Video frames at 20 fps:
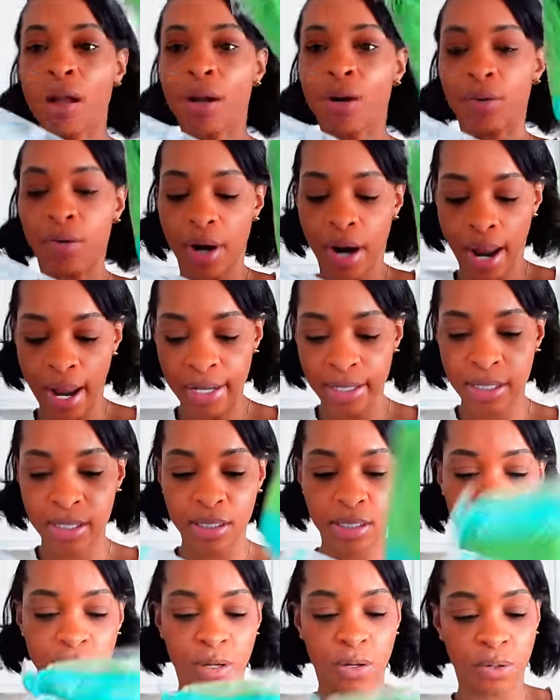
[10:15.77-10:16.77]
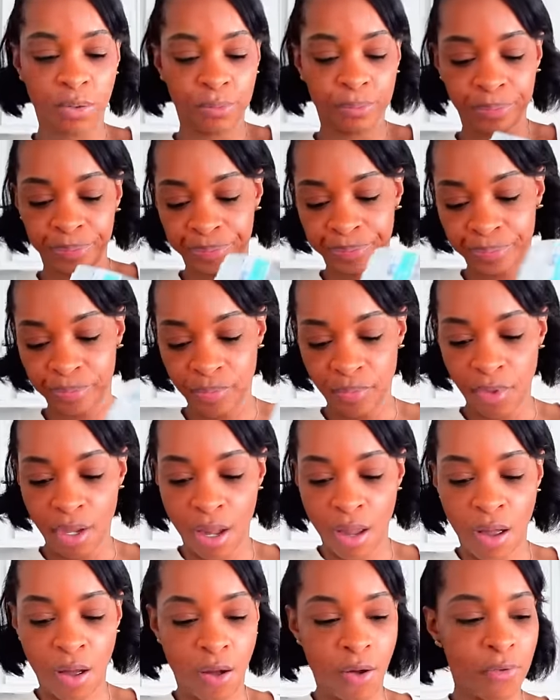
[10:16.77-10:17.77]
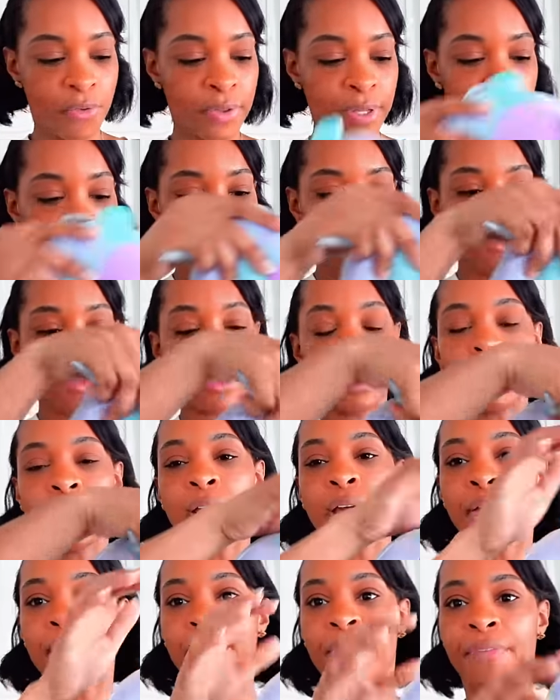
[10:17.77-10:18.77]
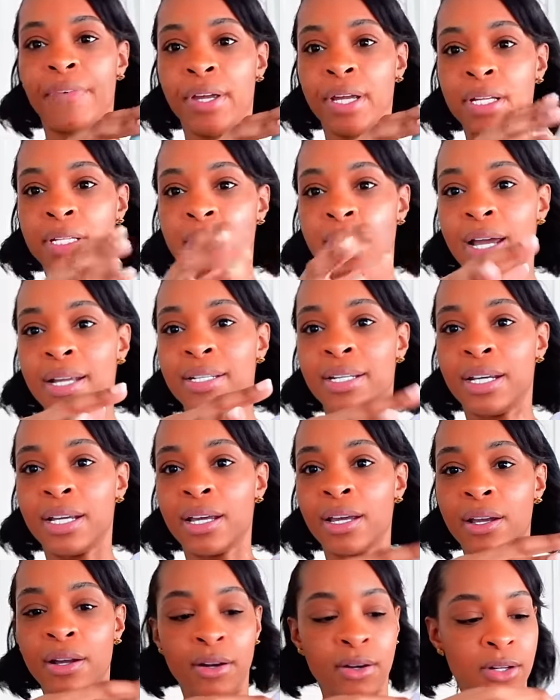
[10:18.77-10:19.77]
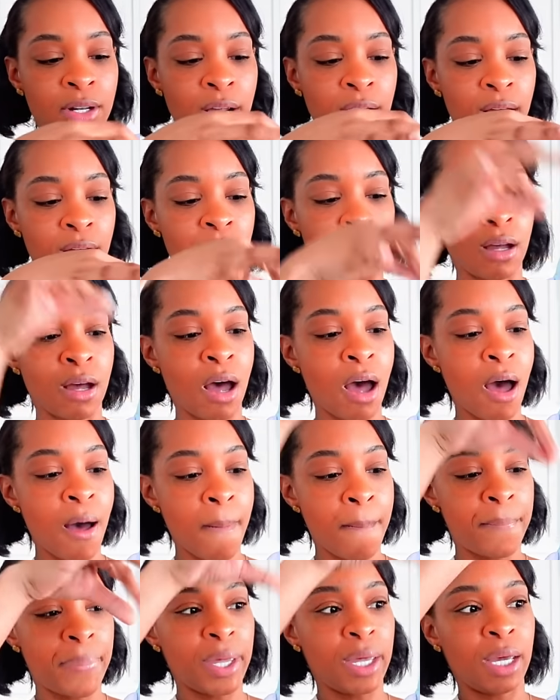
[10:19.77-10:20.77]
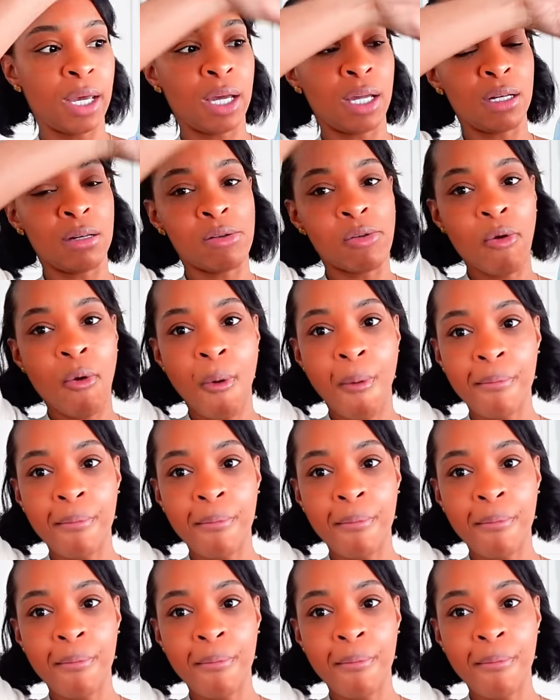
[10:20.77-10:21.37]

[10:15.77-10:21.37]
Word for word: grass, so hopefully everything like fits. I did get her like a cup, and